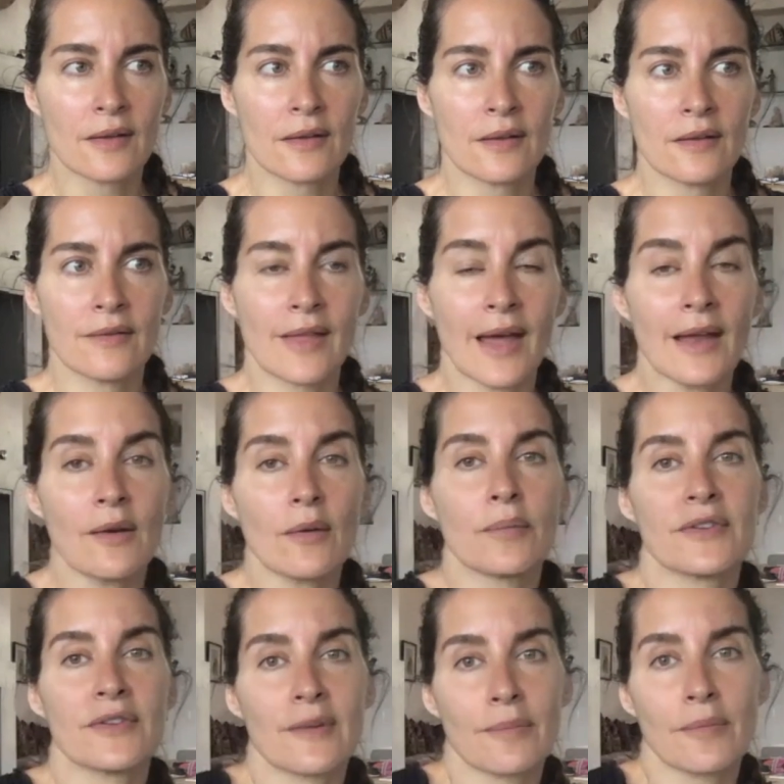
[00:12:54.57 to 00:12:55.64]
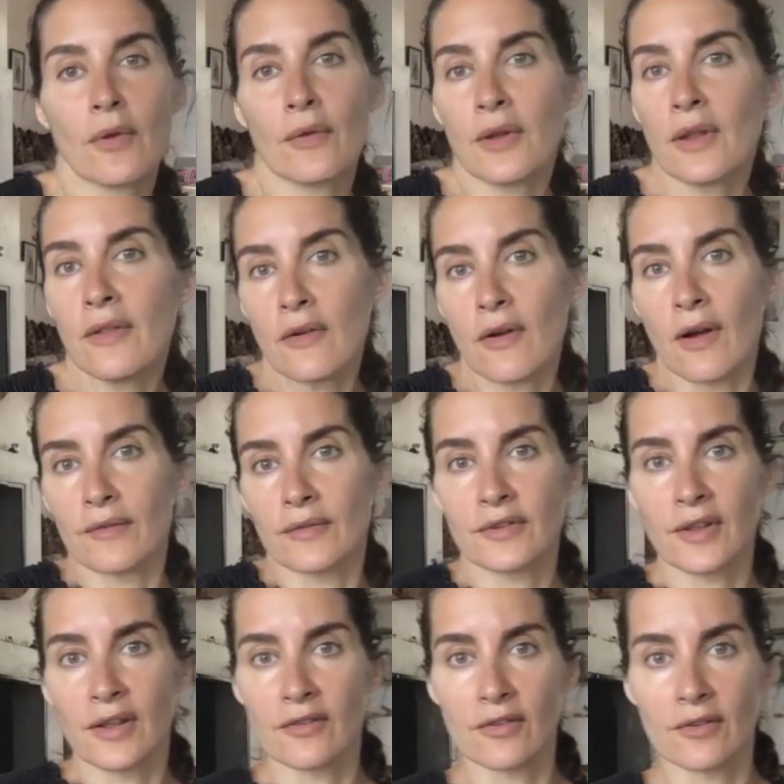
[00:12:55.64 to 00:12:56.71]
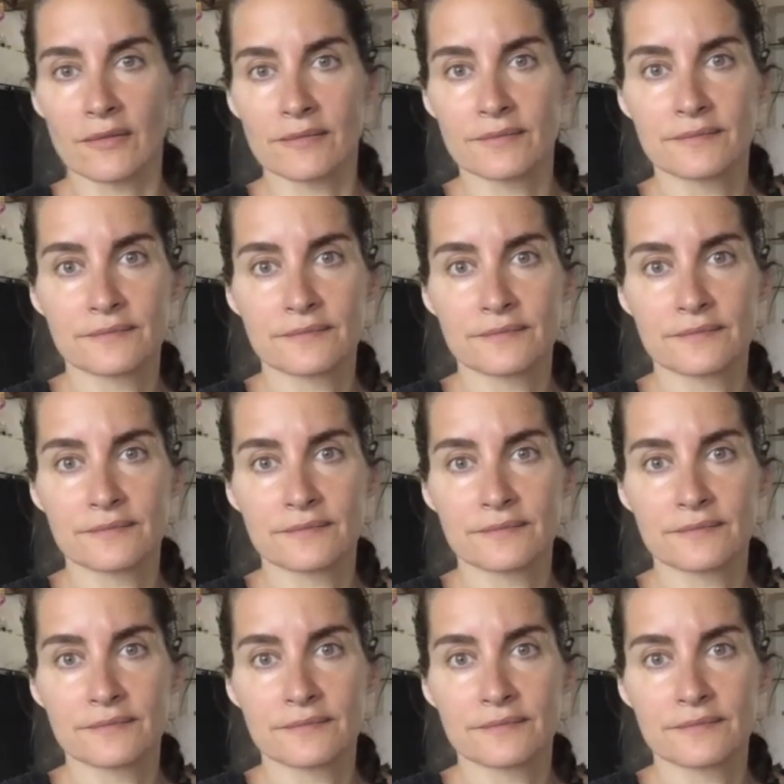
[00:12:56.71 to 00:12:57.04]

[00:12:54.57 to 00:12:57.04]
That opens up a whole nother conversation.